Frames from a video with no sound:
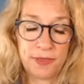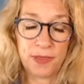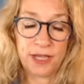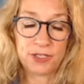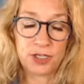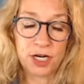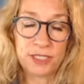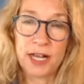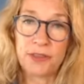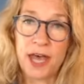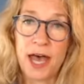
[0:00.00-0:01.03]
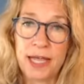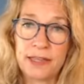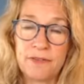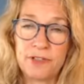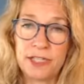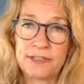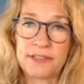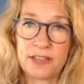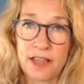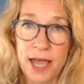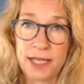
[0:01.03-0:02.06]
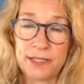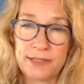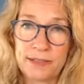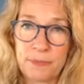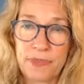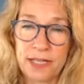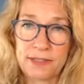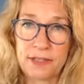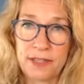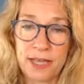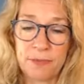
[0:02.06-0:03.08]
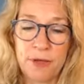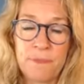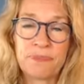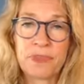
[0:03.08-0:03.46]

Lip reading: It starts out at the high level, it says clients, that's the label,